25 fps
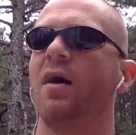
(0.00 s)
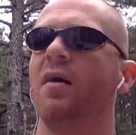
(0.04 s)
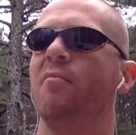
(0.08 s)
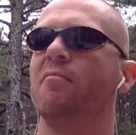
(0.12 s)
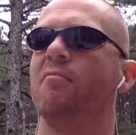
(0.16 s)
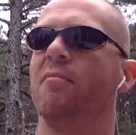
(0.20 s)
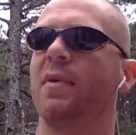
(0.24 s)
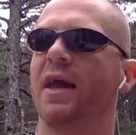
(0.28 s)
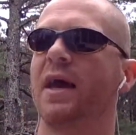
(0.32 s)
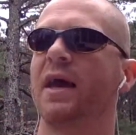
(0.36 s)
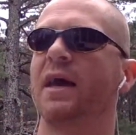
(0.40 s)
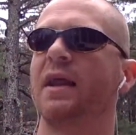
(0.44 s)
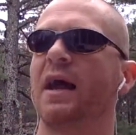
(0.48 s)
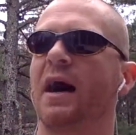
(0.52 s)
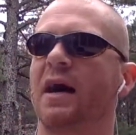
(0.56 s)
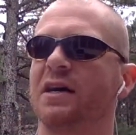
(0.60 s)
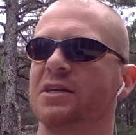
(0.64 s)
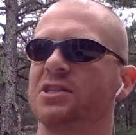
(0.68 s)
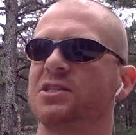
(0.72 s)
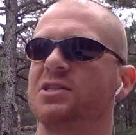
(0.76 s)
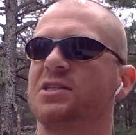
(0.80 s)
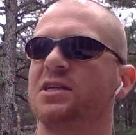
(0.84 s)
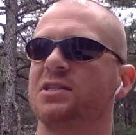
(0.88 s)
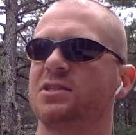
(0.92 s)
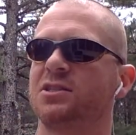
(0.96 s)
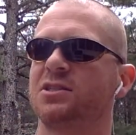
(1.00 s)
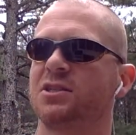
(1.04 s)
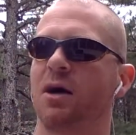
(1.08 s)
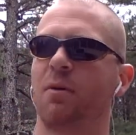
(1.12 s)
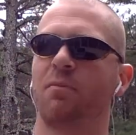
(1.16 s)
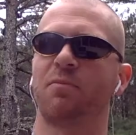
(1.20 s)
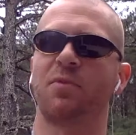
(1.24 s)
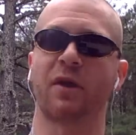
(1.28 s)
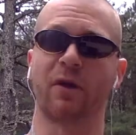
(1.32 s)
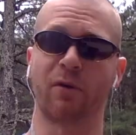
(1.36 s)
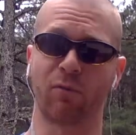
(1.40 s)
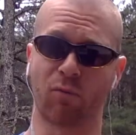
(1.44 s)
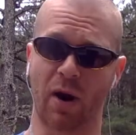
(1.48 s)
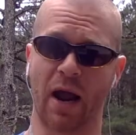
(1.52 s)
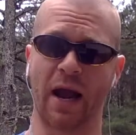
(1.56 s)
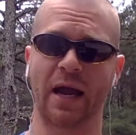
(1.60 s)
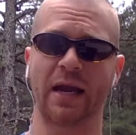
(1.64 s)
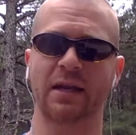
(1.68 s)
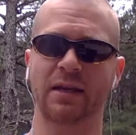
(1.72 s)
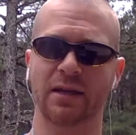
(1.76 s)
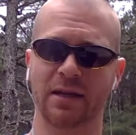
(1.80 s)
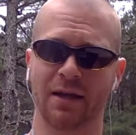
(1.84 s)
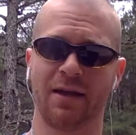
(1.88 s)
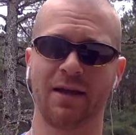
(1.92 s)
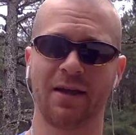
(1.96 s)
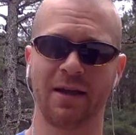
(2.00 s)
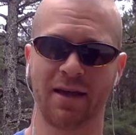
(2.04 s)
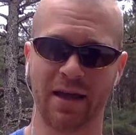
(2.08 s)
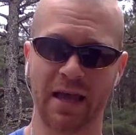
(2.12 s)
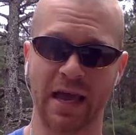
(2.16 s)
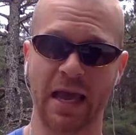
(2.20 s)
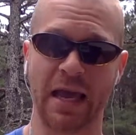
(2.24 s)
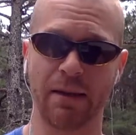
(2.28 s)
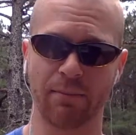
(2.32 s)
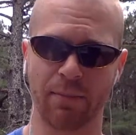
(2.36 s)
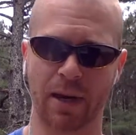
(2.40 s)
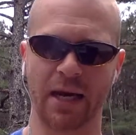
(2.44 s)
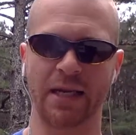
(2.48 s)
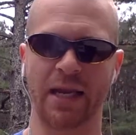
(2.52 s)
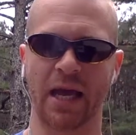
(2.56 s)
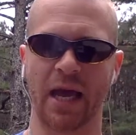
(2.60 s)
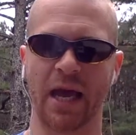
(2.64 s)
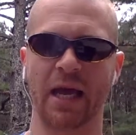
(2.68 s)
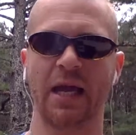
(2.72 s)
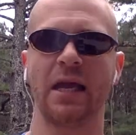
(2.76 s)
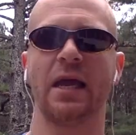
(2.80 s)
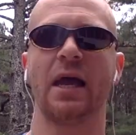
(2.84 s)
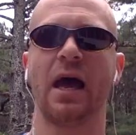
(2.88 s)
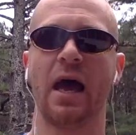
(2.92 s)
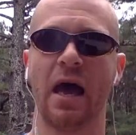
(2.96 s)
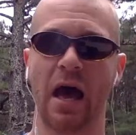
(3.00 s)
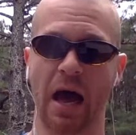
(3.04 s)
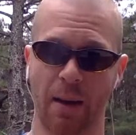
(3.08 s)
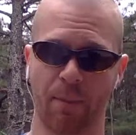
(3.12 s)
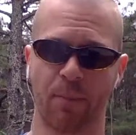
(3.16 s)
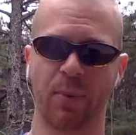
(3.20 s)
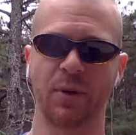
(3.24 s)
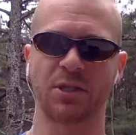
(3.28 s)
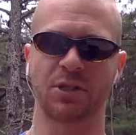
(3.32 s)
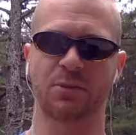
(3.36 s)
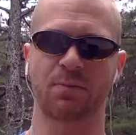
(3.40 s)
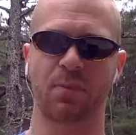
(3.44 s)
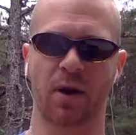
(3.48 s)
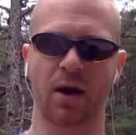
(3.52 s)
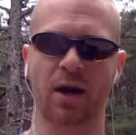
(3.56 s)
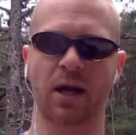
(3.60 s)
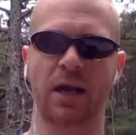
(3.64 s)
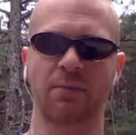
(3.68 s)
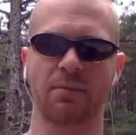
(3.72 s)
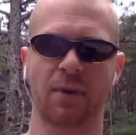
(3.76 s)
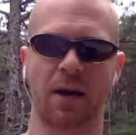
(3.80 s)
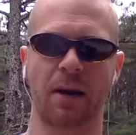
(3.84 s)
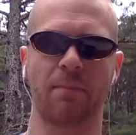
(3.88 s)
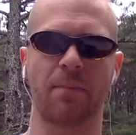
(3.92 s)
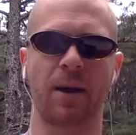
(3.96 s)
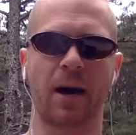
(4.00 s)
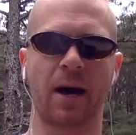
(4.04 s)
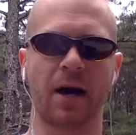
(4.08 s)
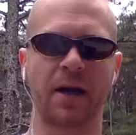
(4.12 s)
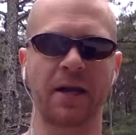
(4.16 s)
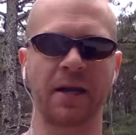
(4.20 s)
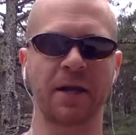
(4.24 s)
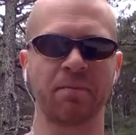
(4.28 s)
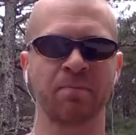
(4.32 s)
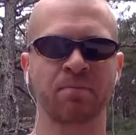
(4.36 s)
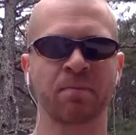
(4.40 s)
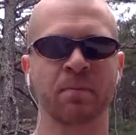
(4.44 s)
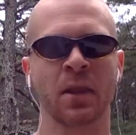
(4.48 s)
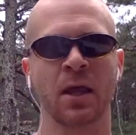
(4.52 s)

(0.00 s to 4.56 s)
man, I just did something right in my day. I put Spark in my body.